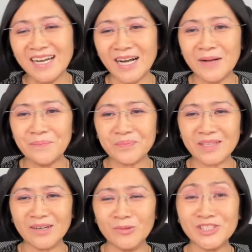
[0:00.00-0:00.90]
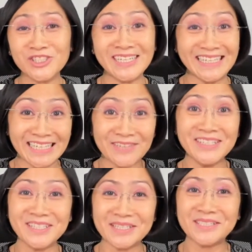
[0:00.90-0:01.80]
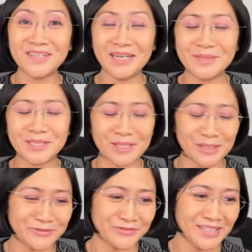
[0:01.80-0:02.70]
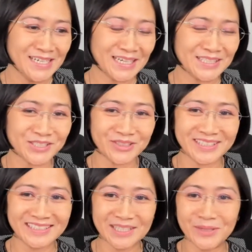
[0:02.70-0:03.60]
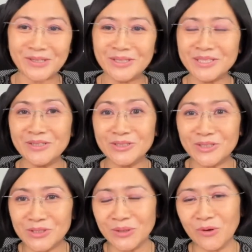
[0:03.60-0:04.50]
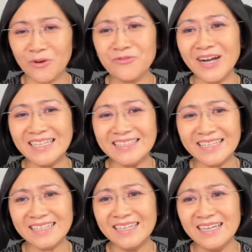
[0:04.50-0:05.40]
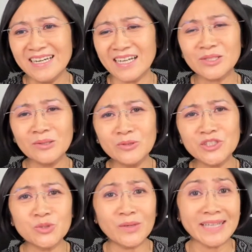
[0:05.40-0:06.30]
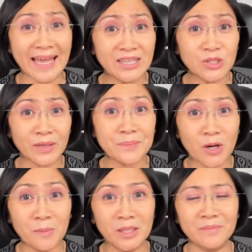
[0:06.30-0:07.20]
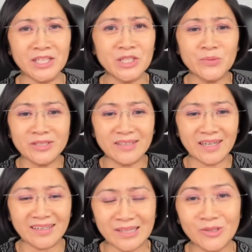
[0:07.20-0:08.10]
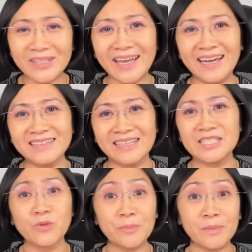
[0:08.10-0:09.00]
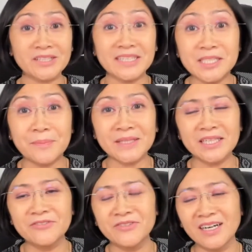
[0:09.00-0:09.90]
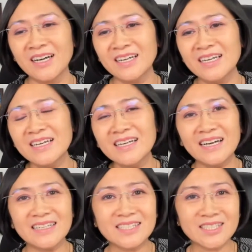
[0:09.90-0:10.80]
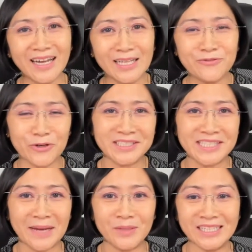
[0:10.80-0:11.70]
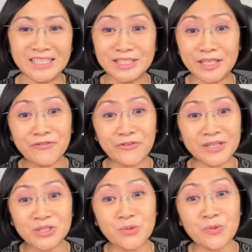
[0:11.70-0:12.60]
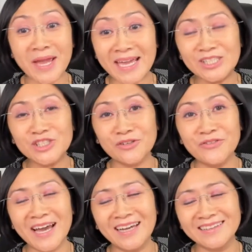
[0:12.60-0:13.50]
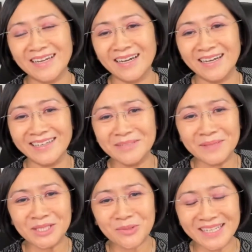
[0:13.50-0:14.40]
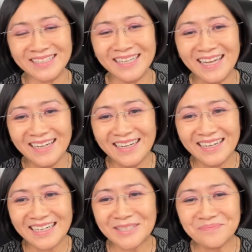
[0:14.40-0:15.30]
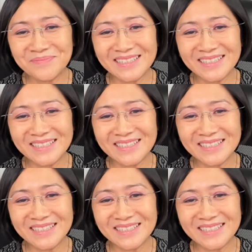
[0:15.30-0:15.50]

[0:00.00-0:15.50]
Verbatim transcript: um, which even these times of uncertainty we continue to do or finding a solution to an end-to-end problem and you would look at a more participative uh, style for example and a different range of that uh, in between um,